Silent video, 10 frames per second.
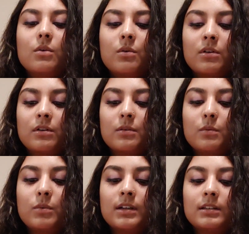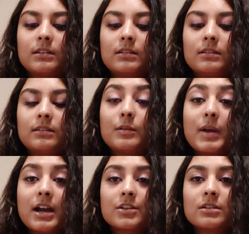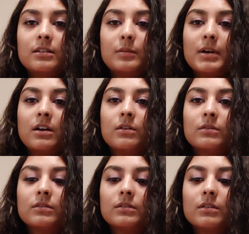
or what they're passionate about,